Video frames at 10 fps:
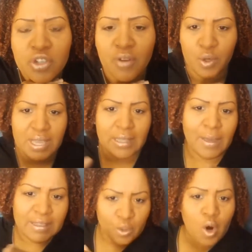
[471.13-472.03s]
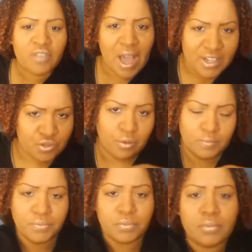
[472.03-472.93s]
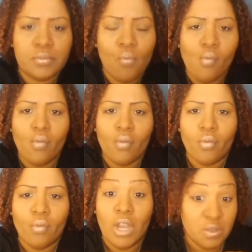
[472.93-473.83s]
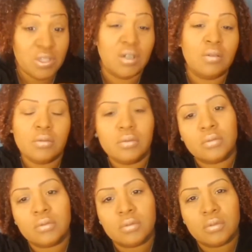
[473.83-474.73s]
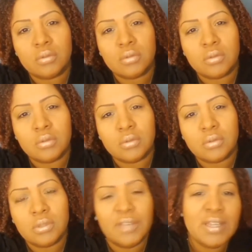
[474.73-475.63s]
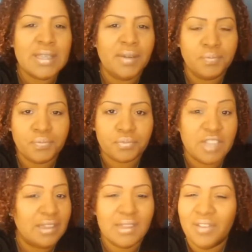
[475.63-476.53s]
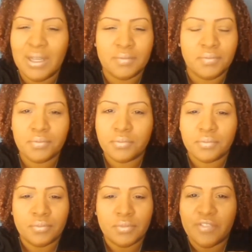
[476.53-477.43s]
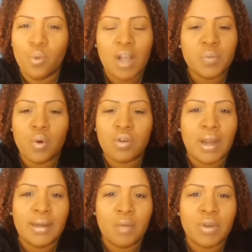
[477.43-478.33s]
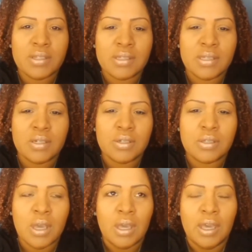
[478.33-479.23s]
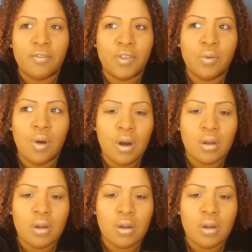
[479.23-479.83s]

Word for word: So if you're telling me that the word of God is true, are you still living in sin and loving it? If you're watching porn right now, brothers and sisters, if you